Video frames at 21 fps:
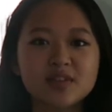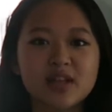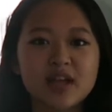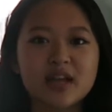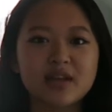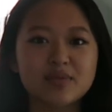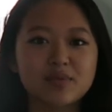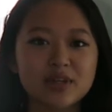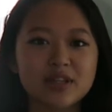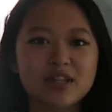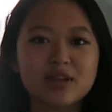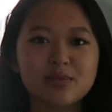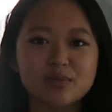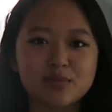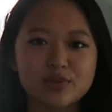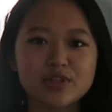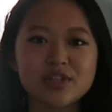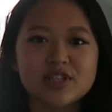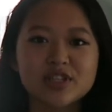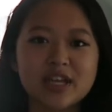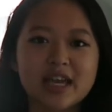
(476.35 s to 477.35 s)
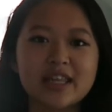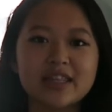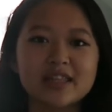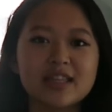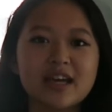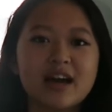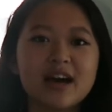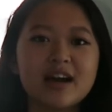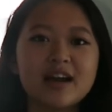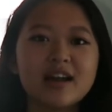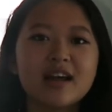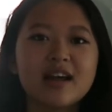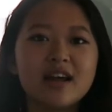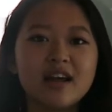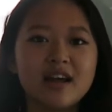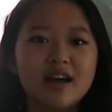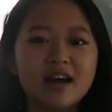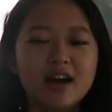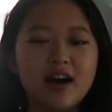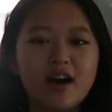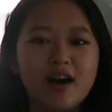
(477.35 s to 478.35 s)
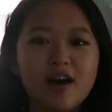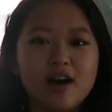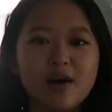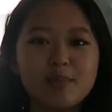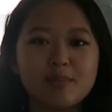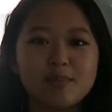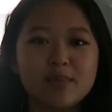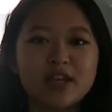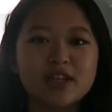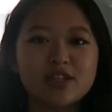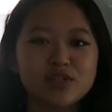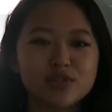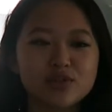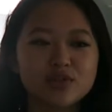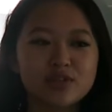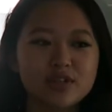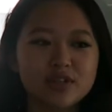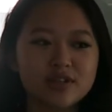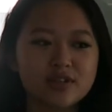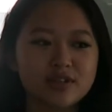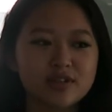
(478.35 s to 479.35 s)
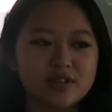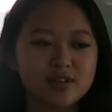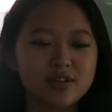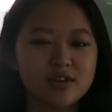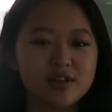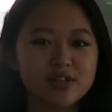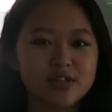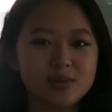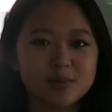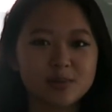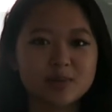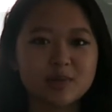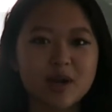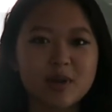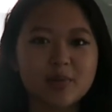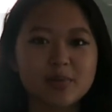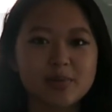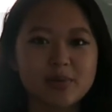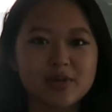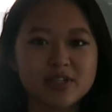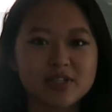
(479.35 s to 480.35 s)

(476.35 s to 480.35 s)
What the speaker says: so like I really appreciate that. Make sure you are subscribed to